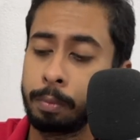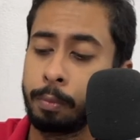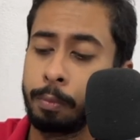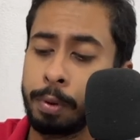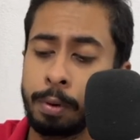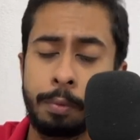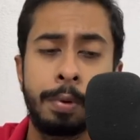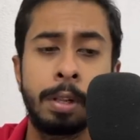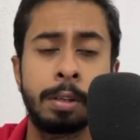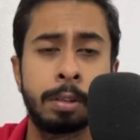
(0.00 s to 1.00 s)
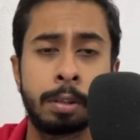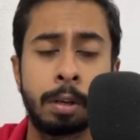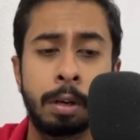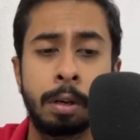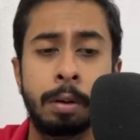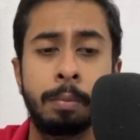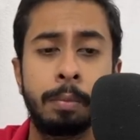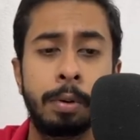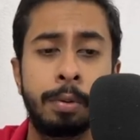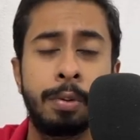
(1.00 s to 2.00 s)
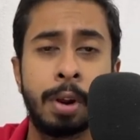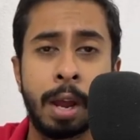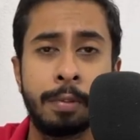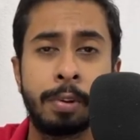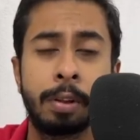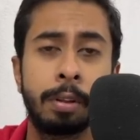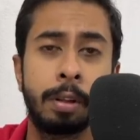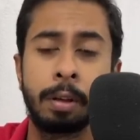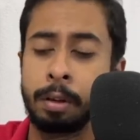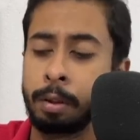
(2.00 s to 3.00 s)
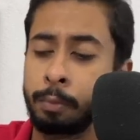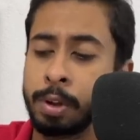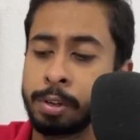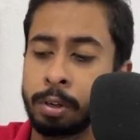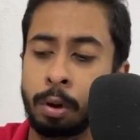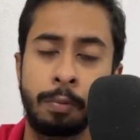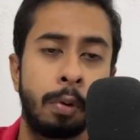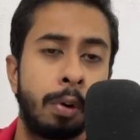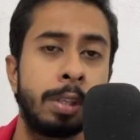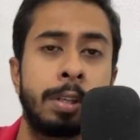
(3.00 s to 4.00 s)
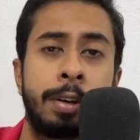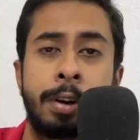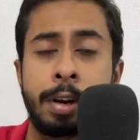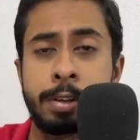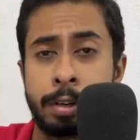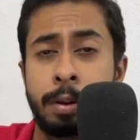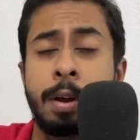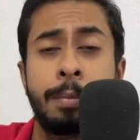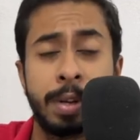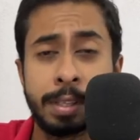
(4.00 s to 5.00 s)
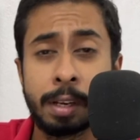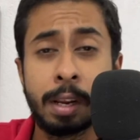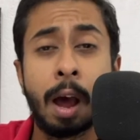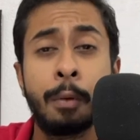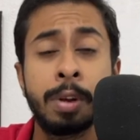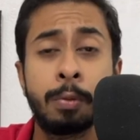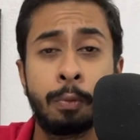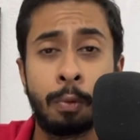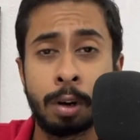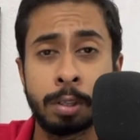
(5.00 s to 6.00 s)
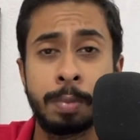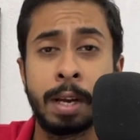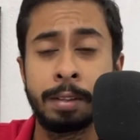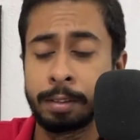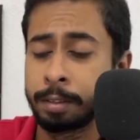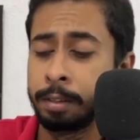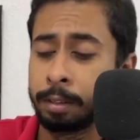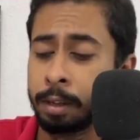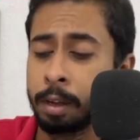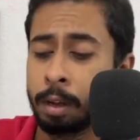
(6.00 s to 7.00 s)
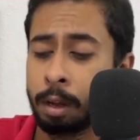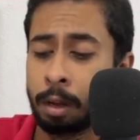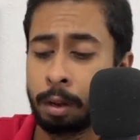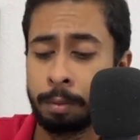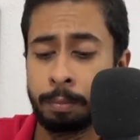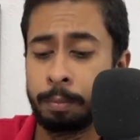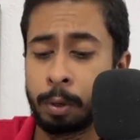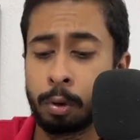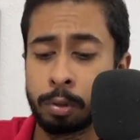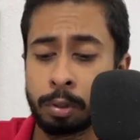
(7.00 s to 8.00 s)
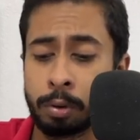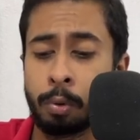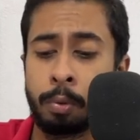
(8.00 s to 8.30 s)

we'll just derive the equation of logistic regression, basically how it works behind the scenes, because in